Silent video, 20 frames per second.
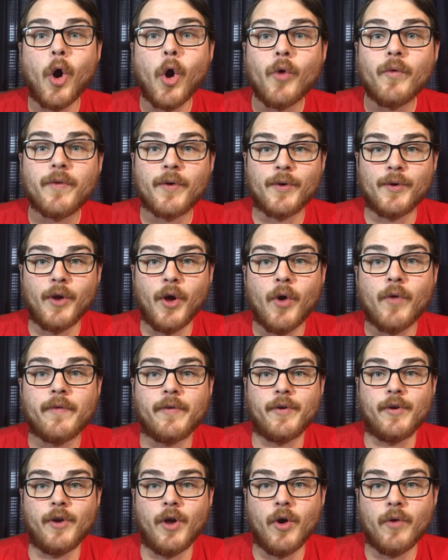over and
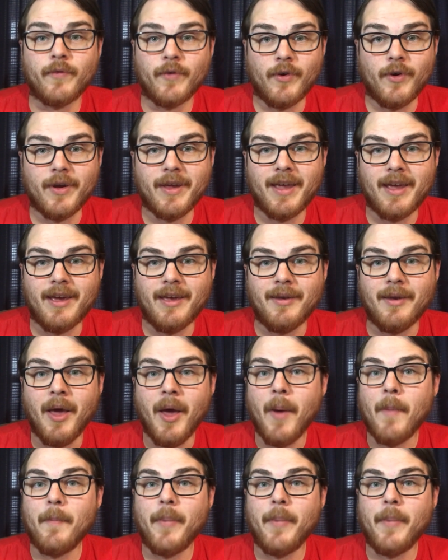over and over again,